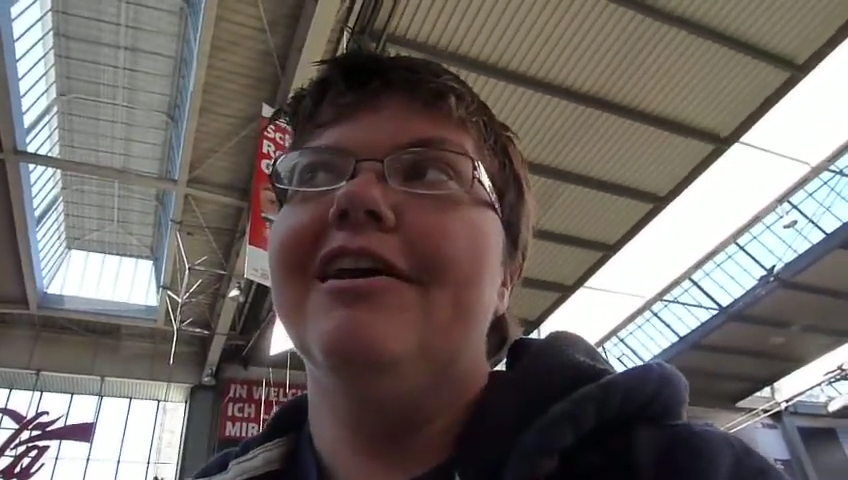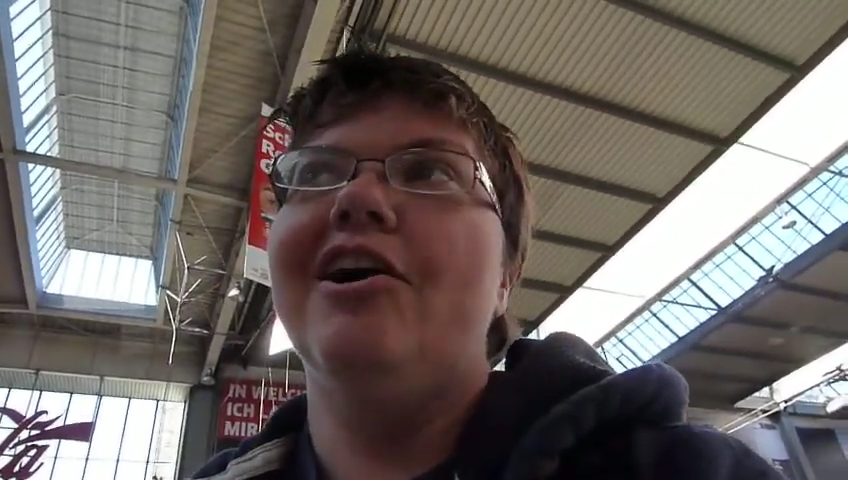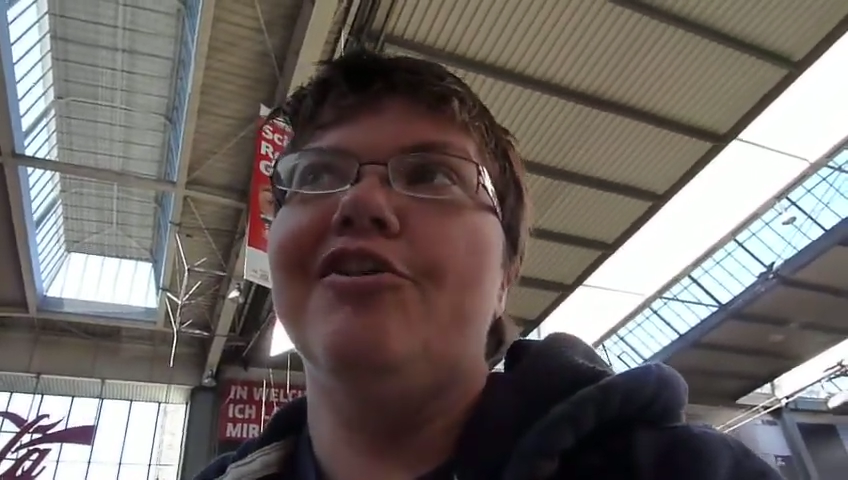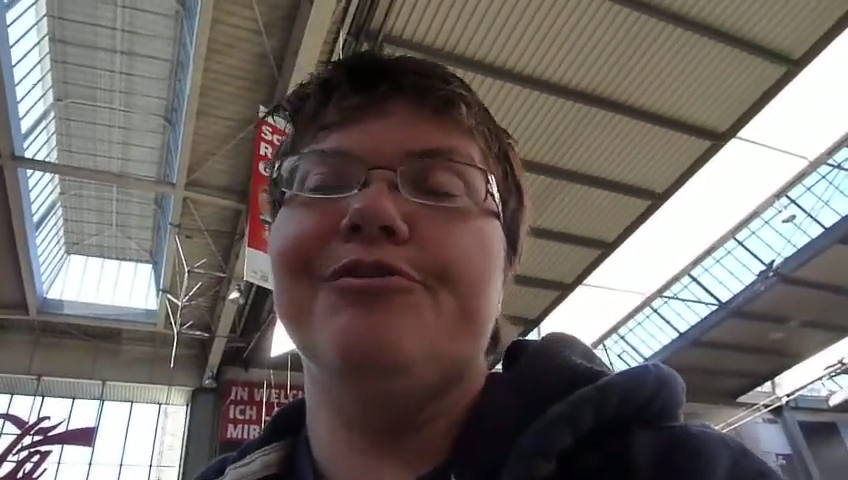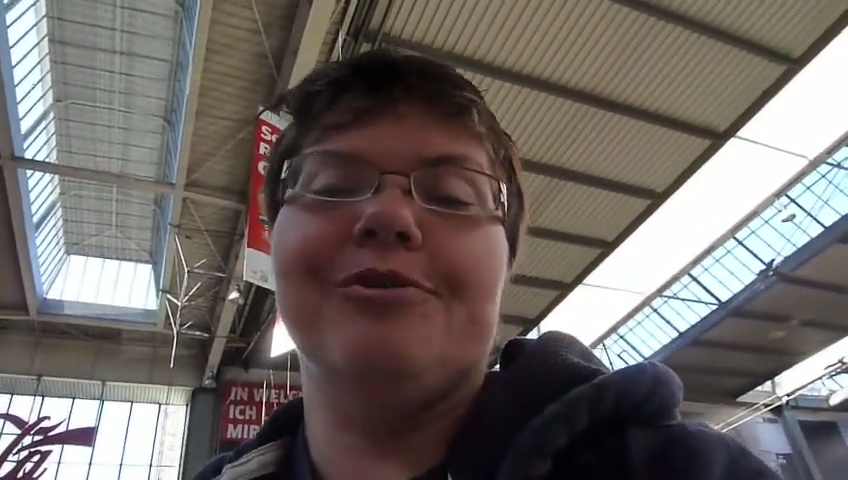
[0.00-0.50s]

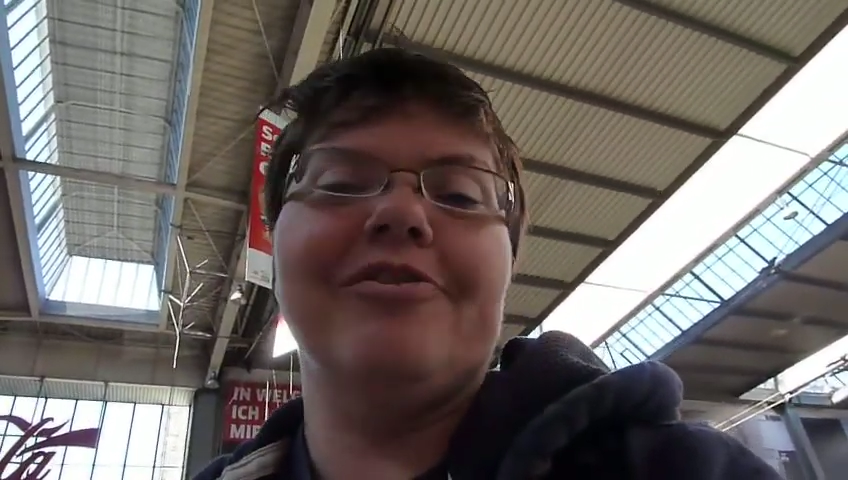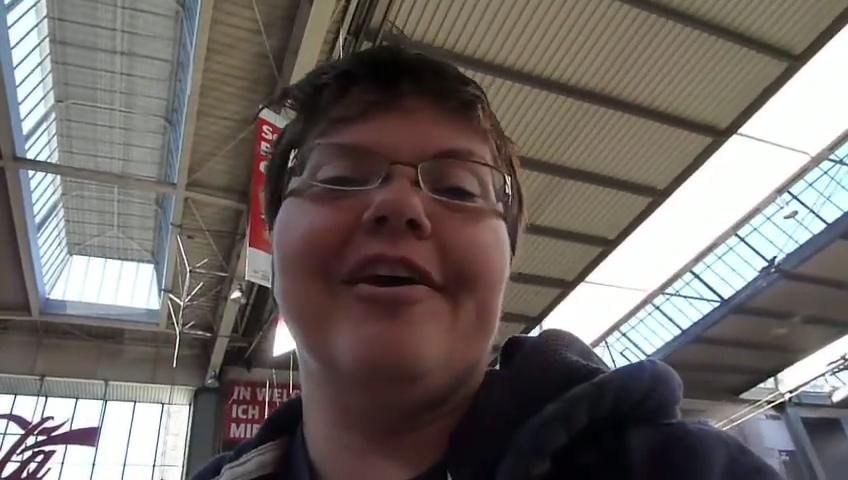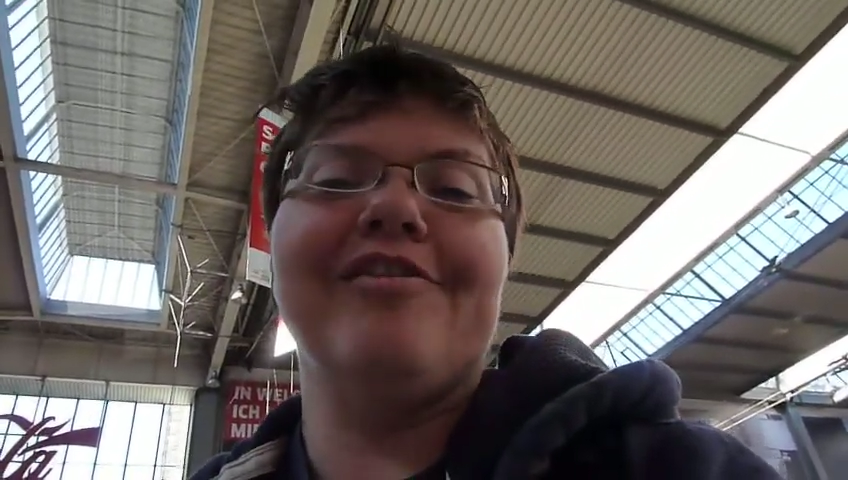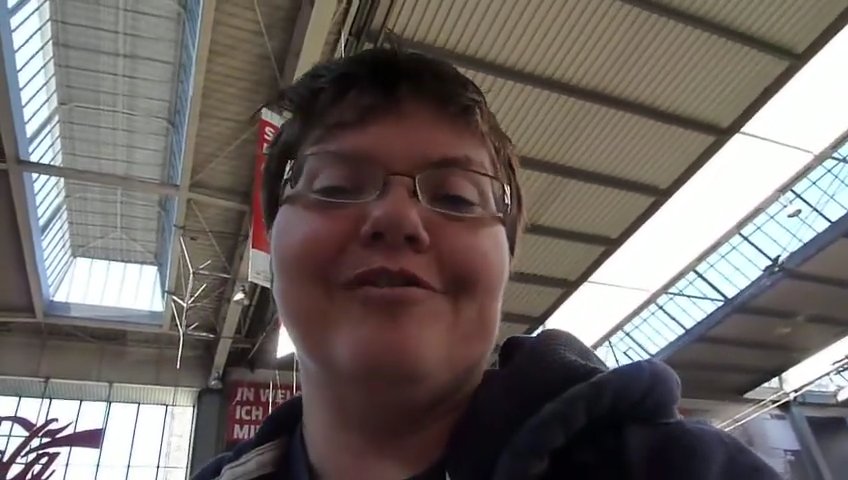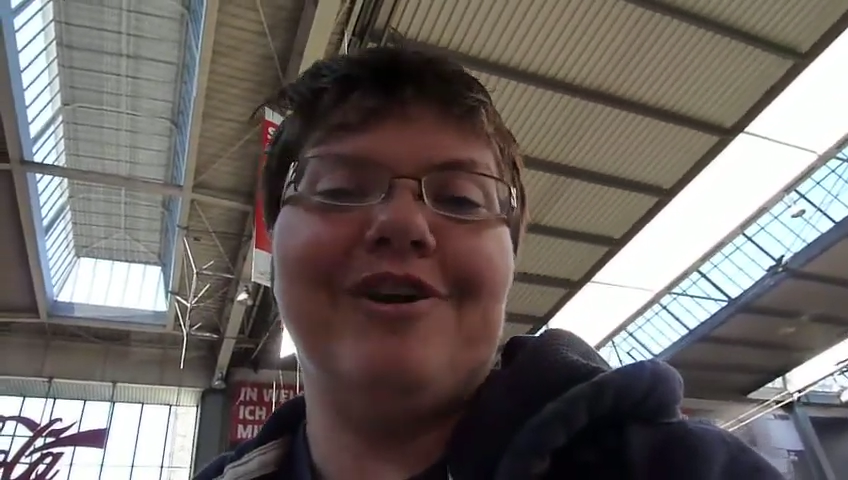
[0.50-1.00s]
Also a
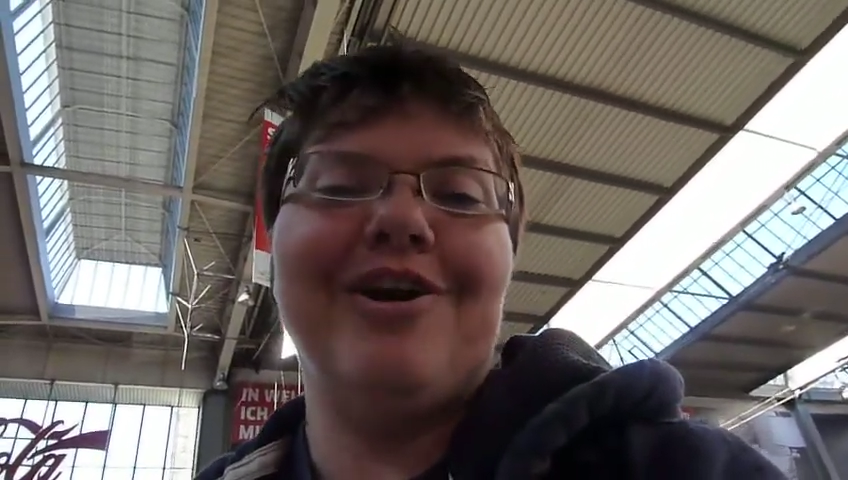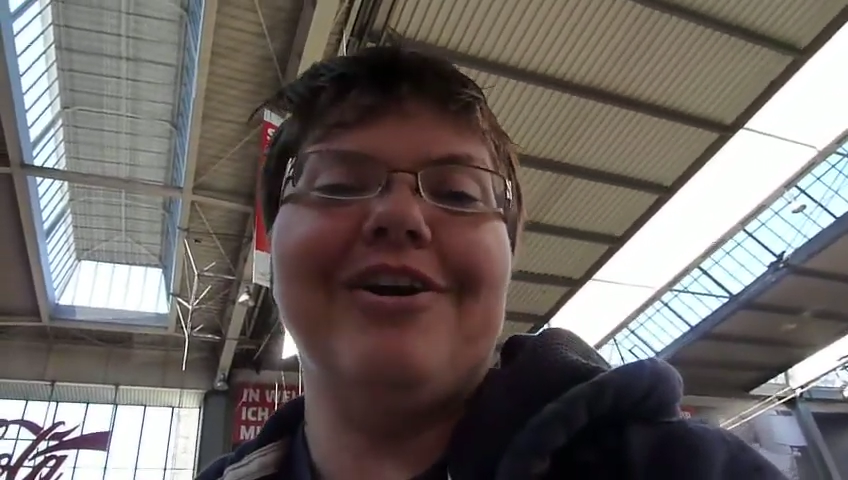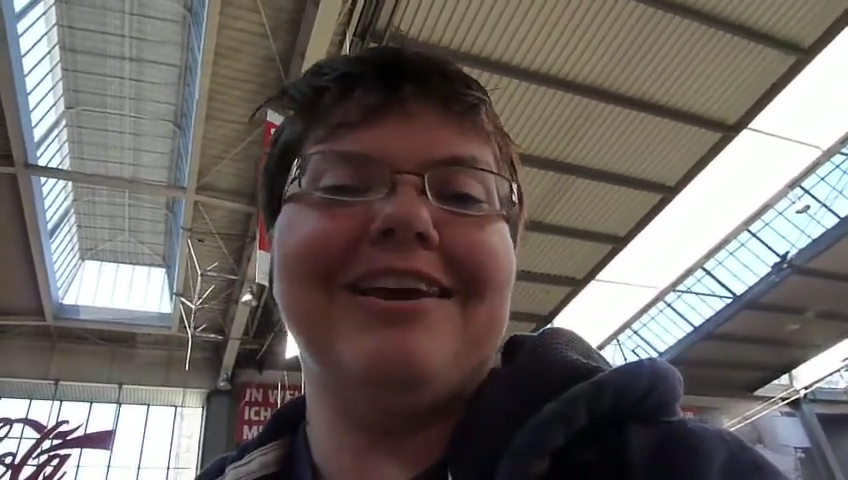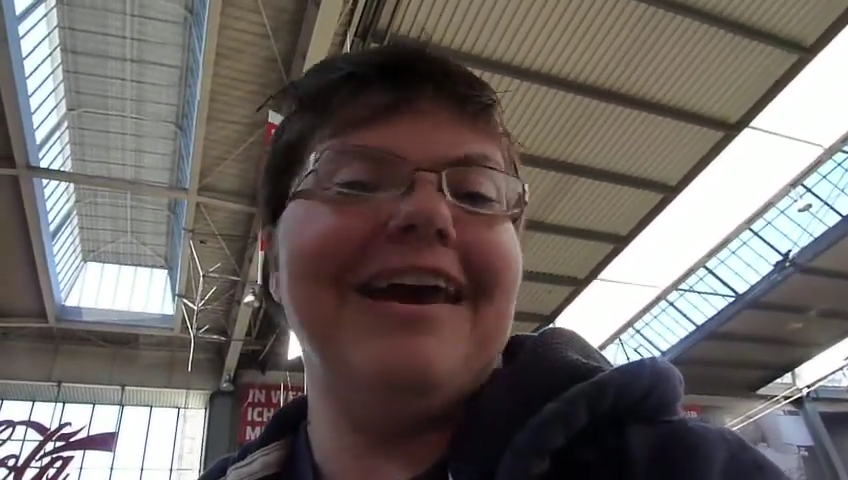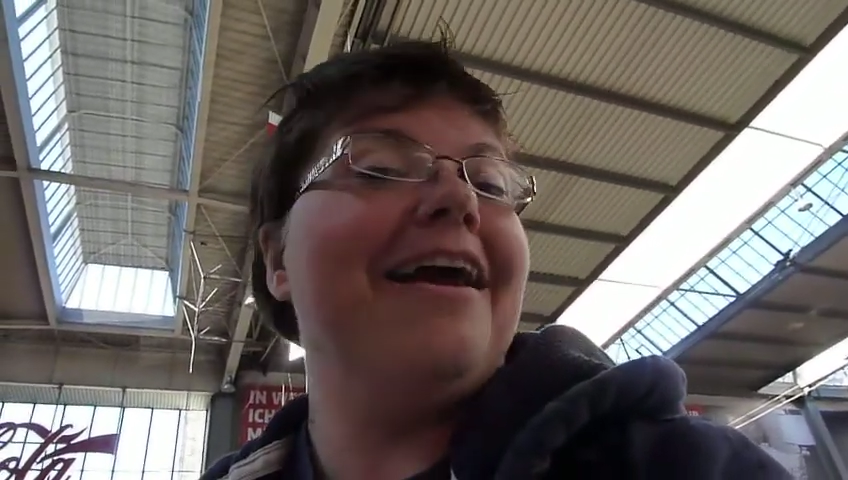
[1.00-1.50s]
slice of
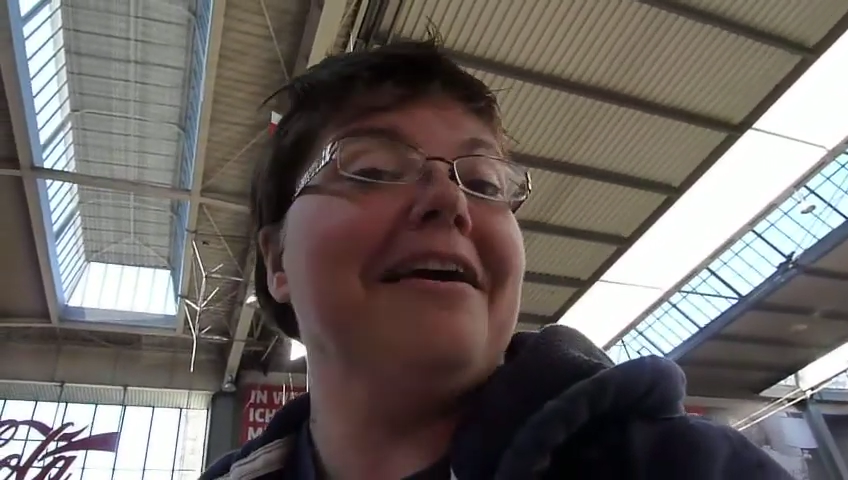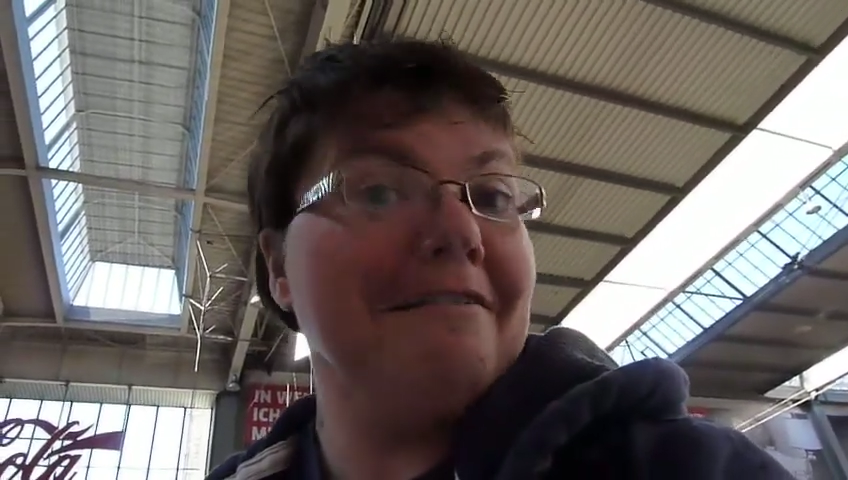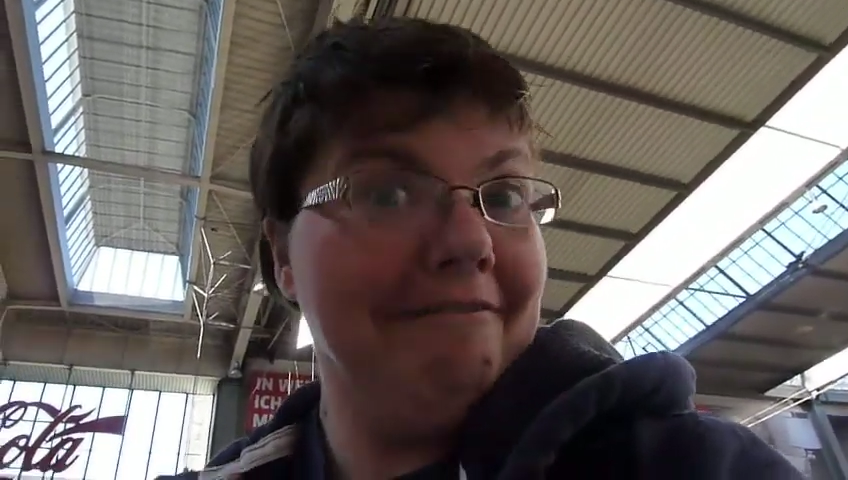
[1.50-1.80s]
carrot cake.